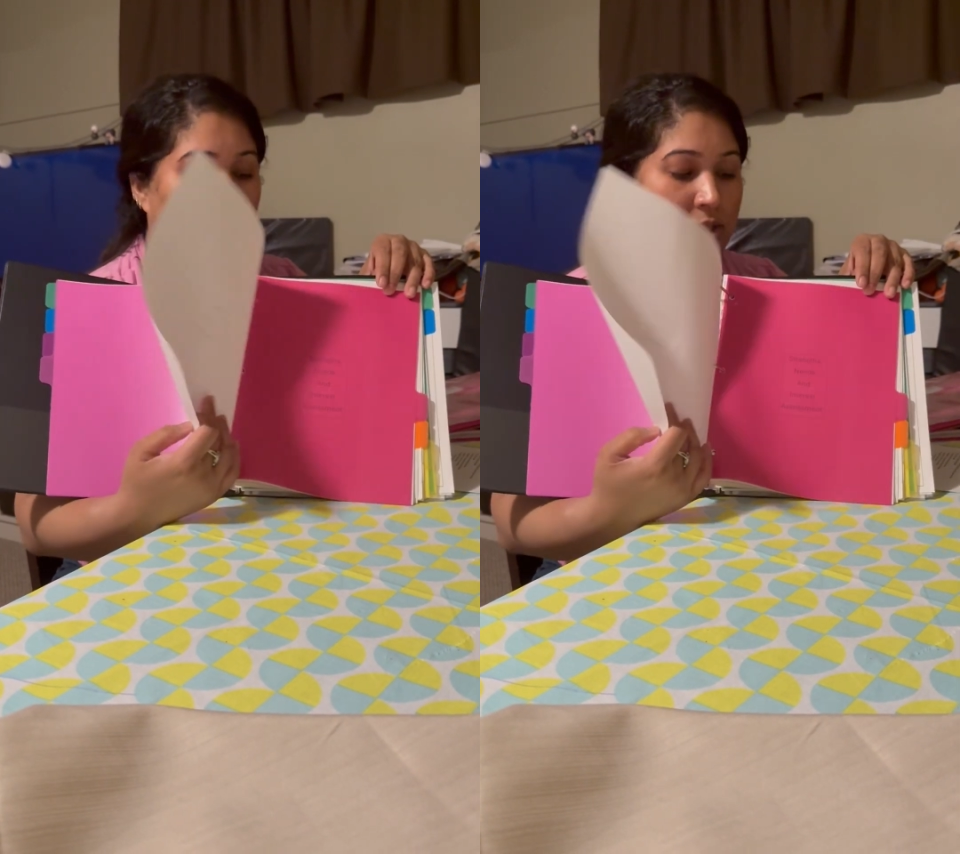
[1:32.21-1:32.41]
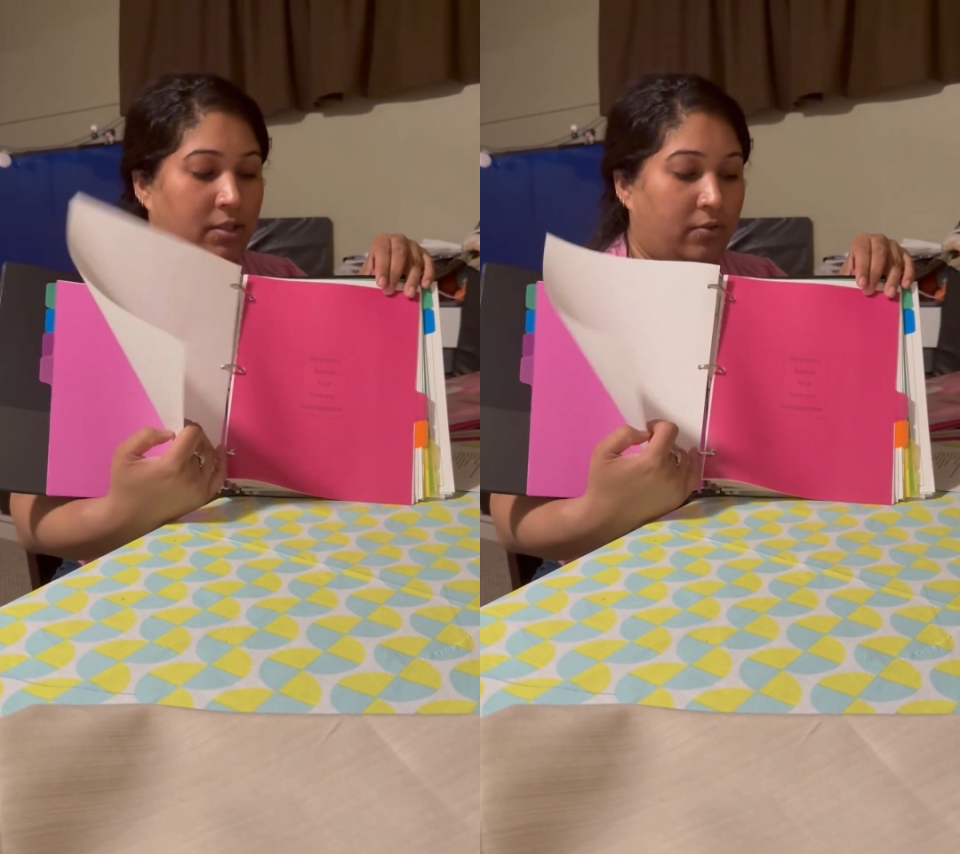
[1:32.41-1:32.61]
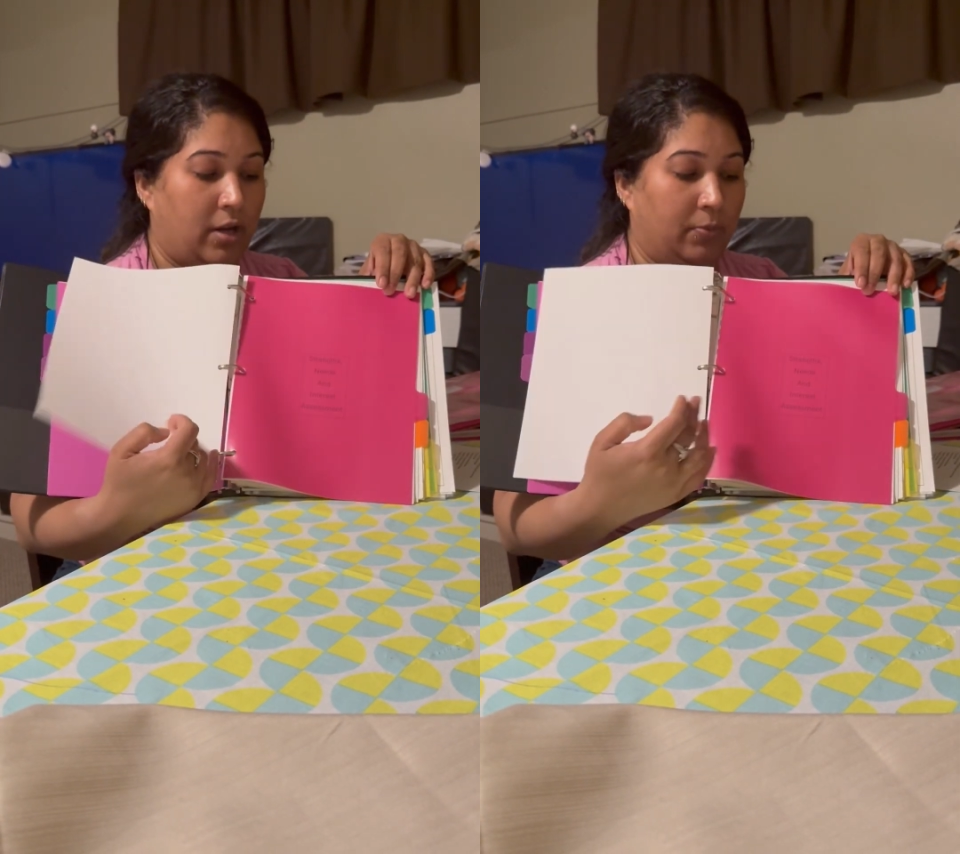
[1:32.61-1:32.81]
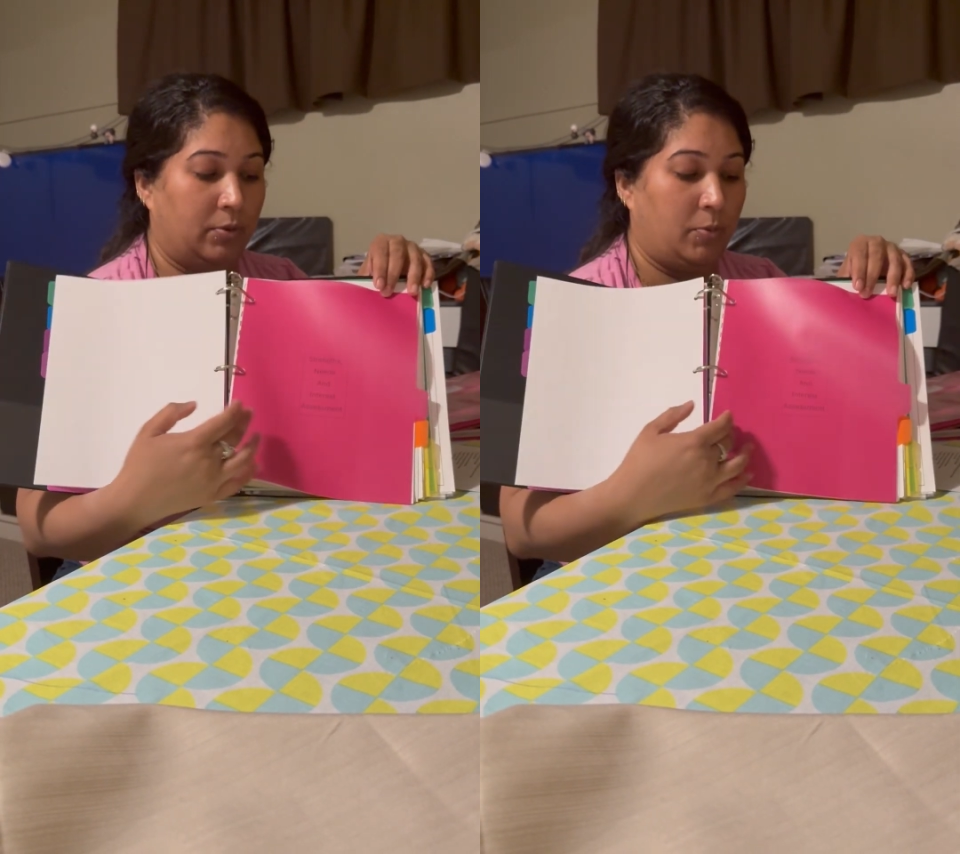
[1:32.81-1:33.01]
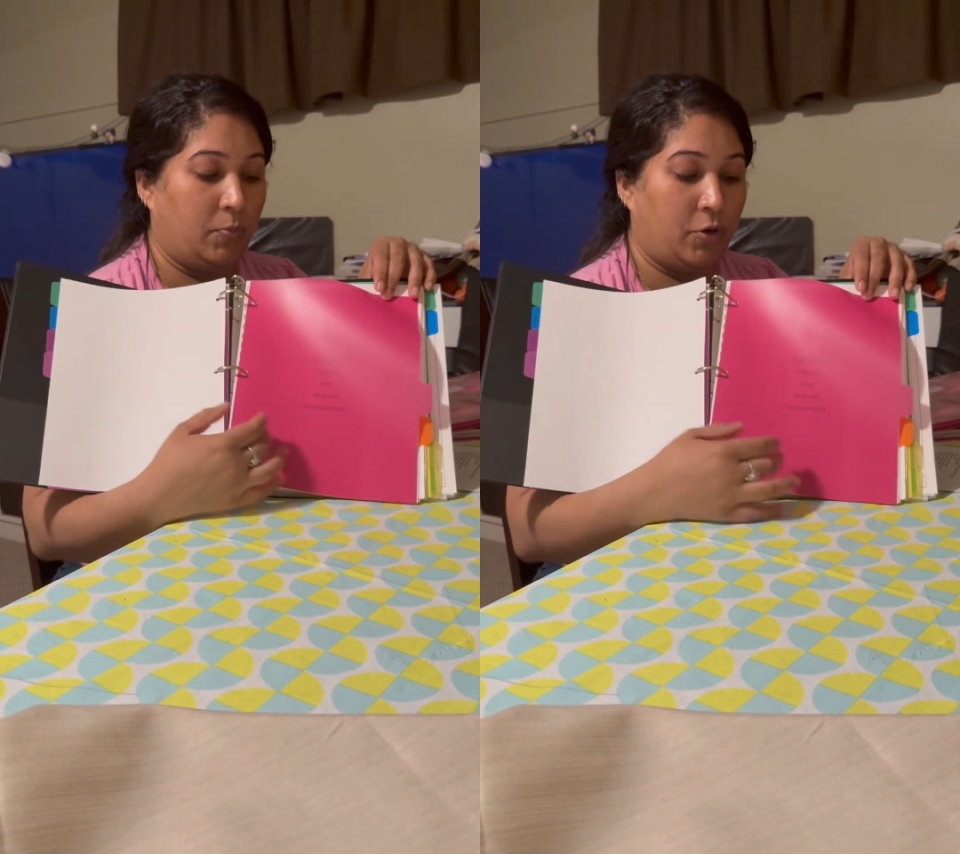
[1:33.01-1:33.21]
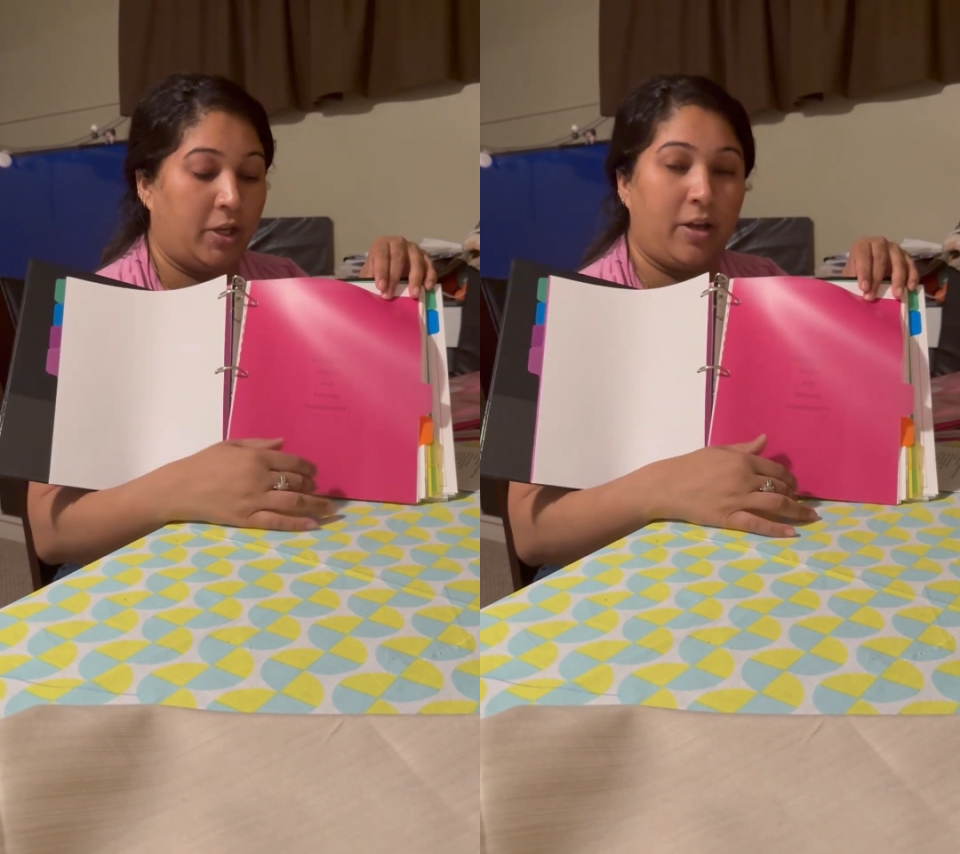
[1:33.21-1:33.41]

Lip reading: So I will be putting